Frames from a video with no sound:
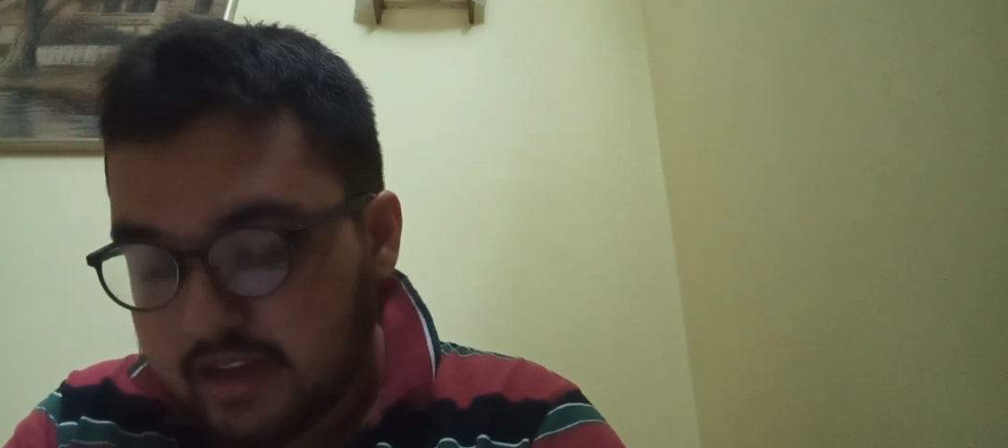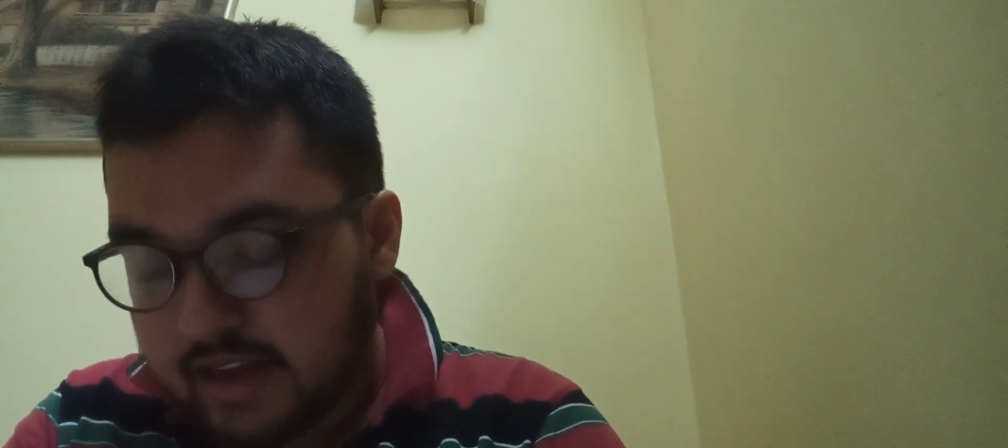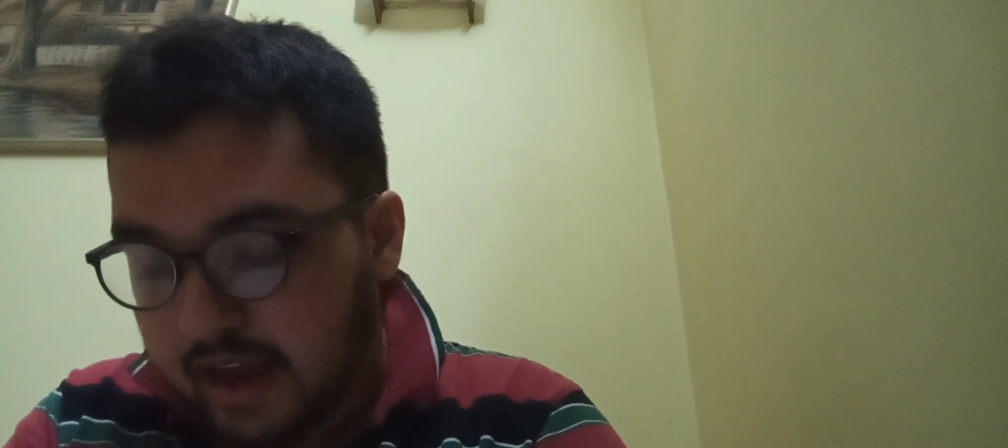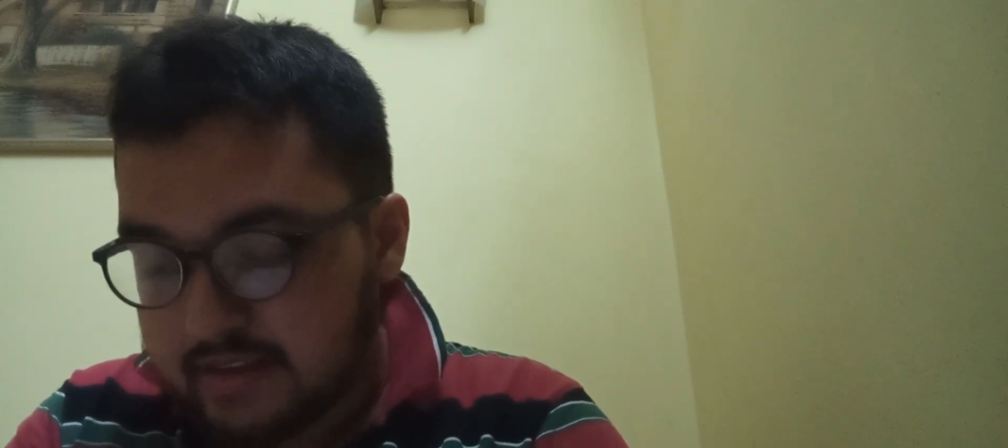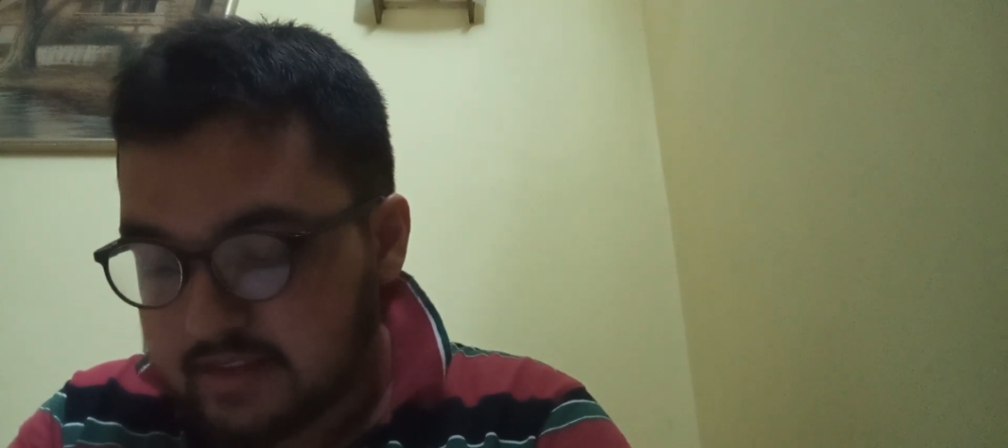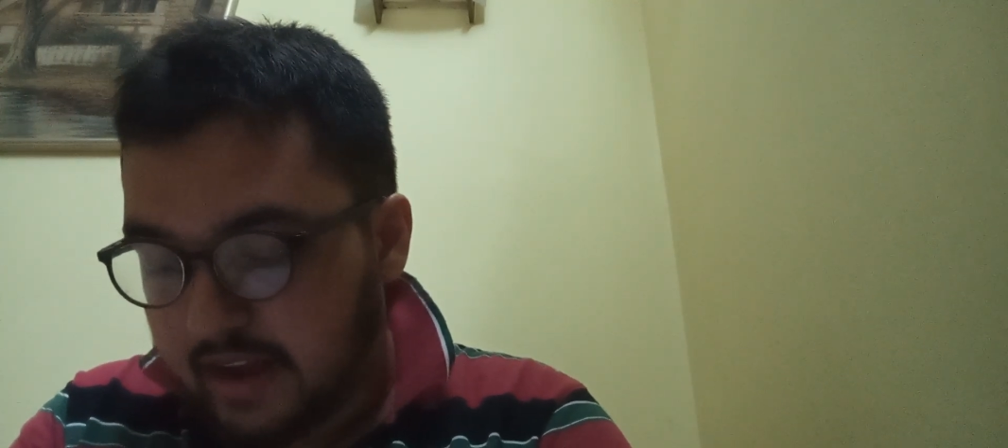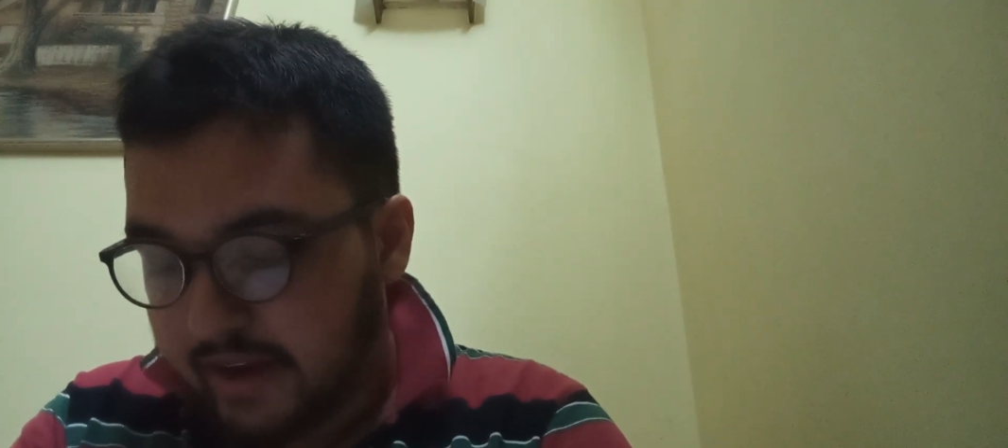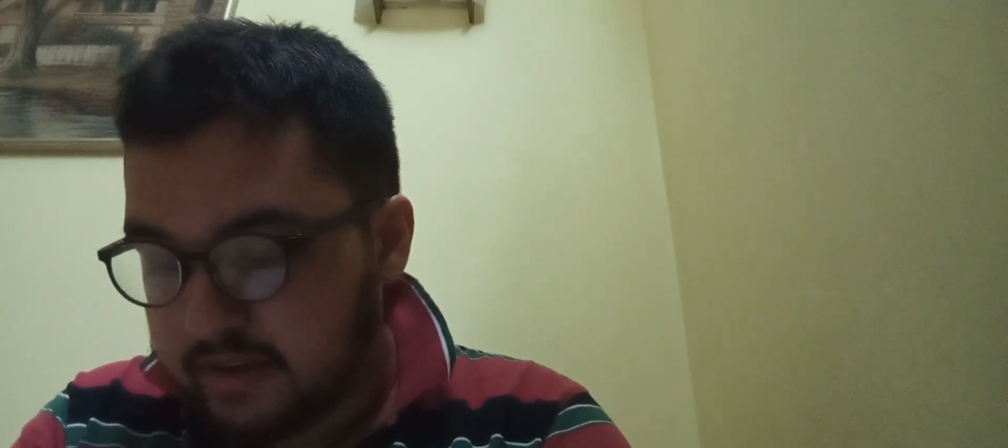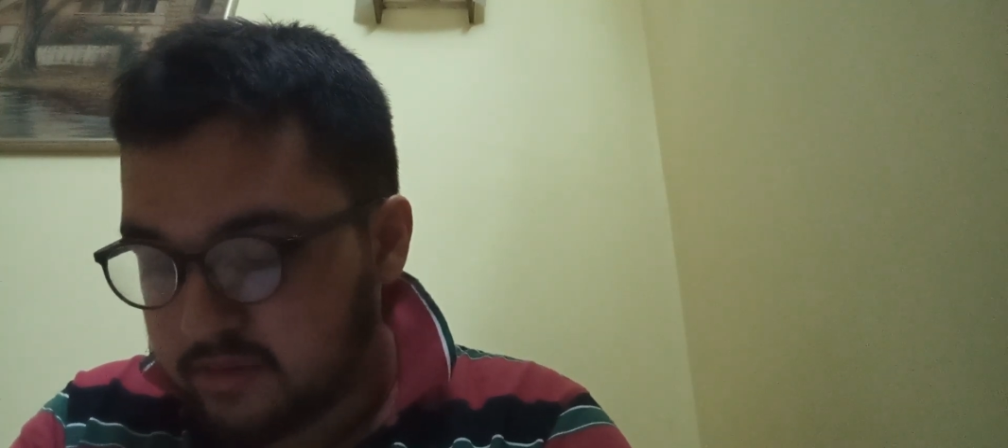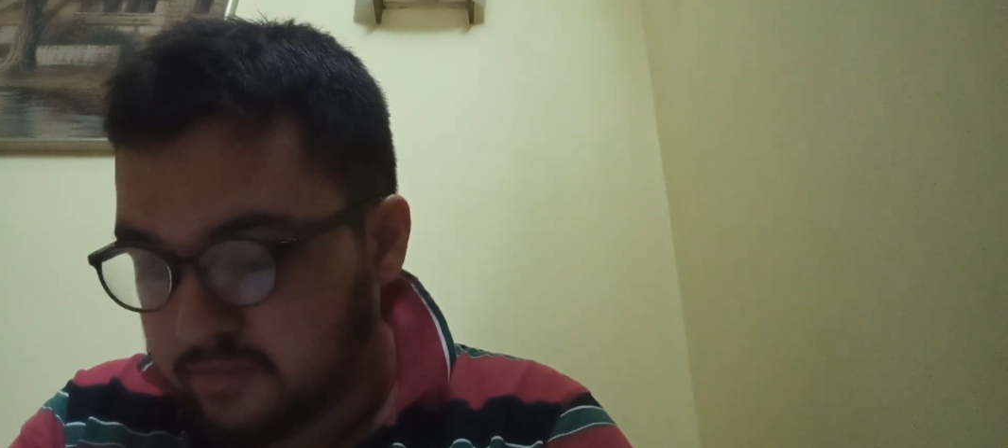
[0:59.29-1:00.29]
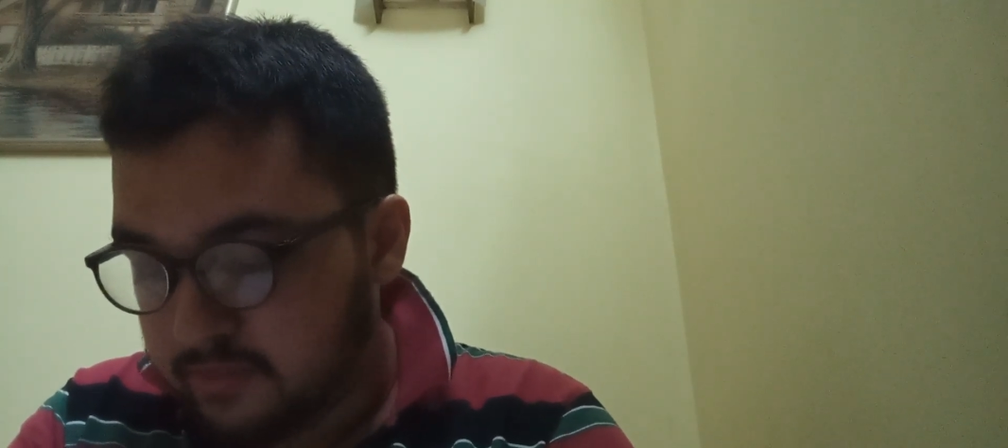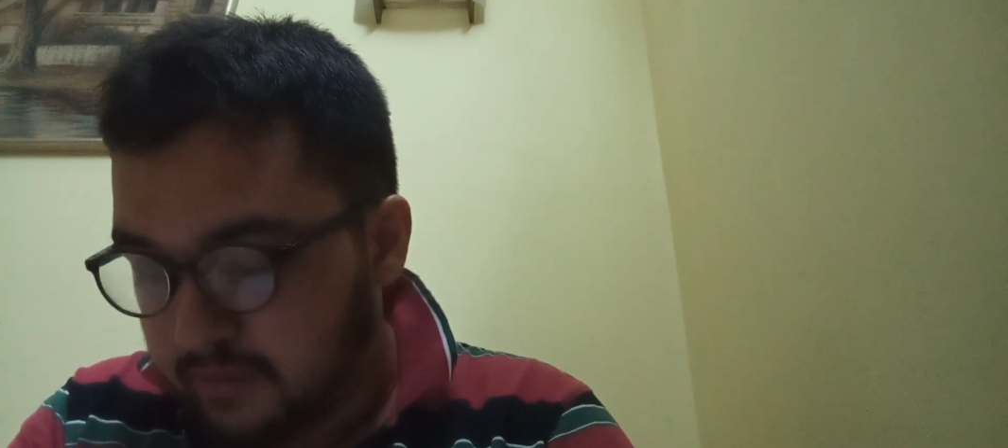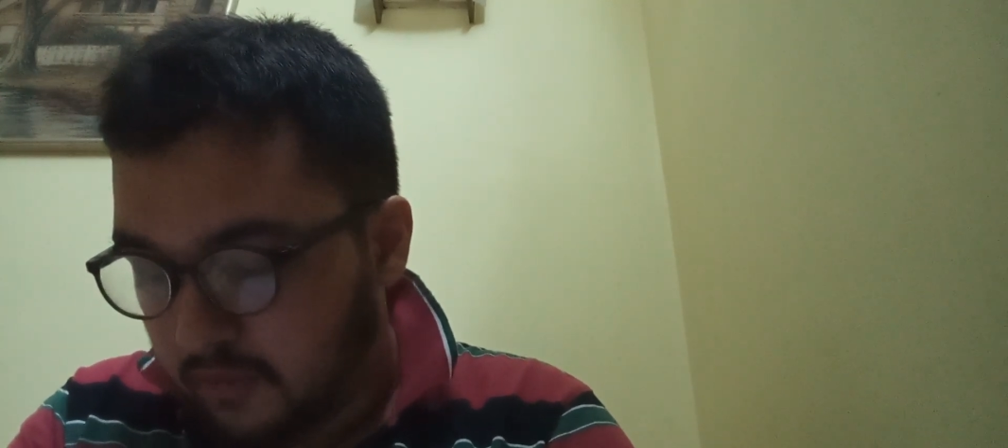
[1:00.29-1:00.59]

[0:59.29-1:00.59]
he has a right to